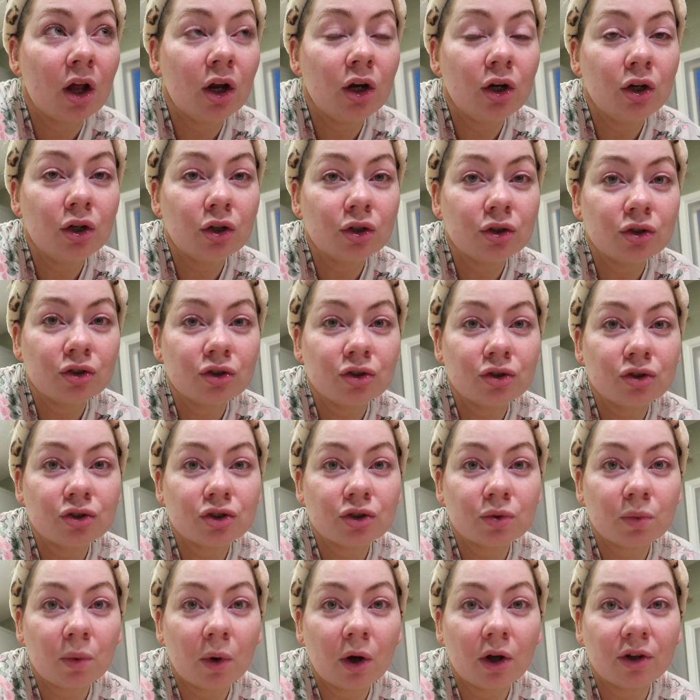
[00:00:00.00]

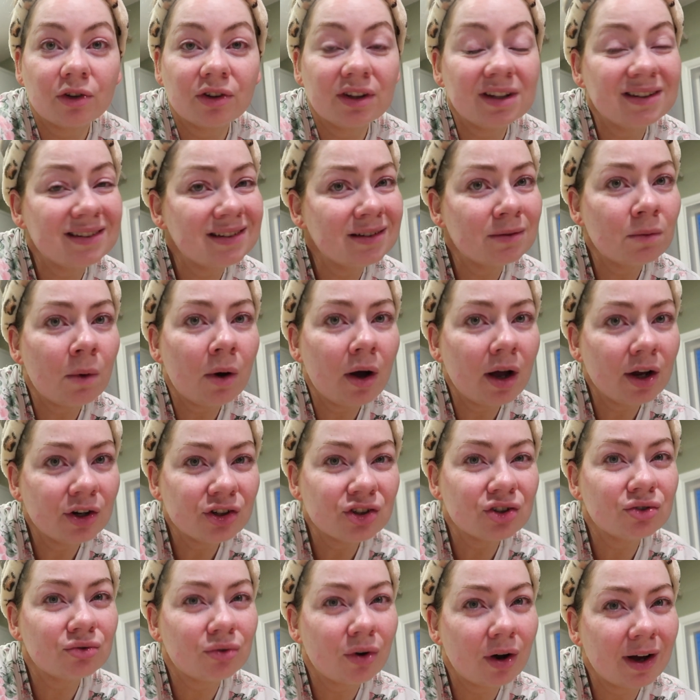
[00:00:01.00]
Lunch was, this is why I
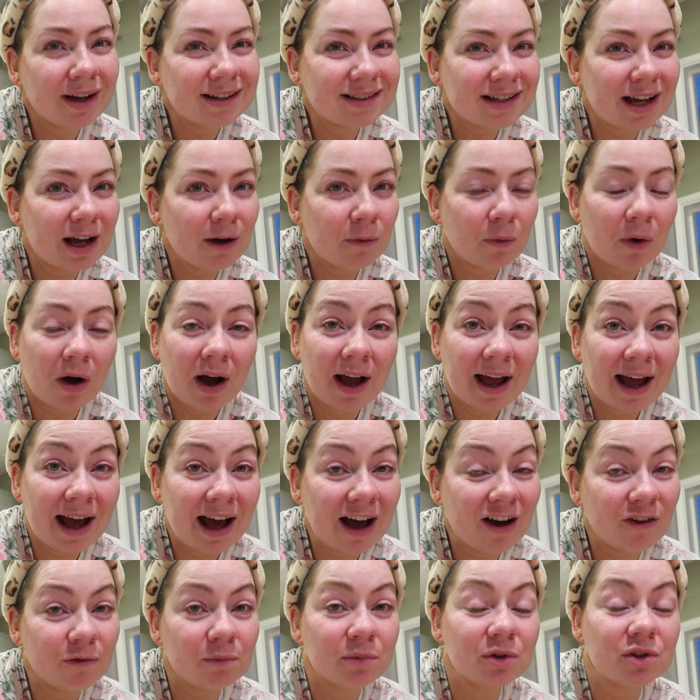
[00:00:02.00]
should write down what I
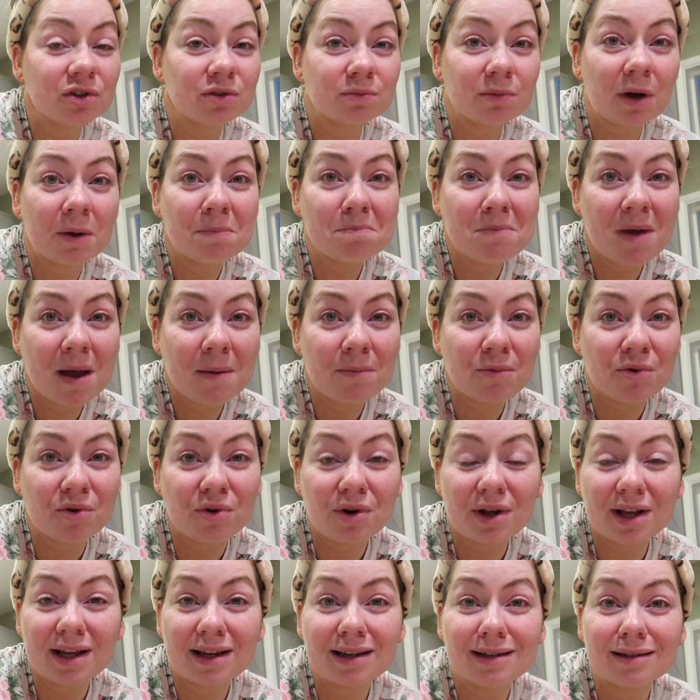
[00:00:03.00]
have because my
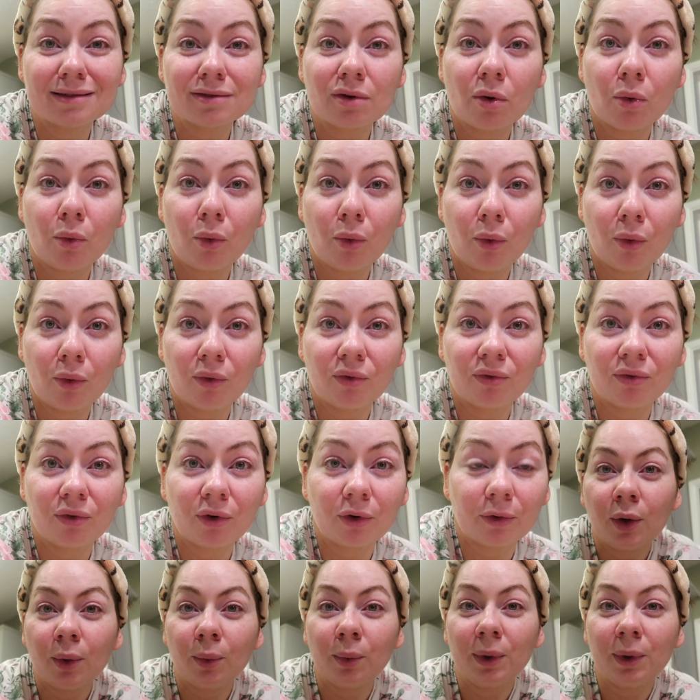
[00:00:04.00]
memory is awful.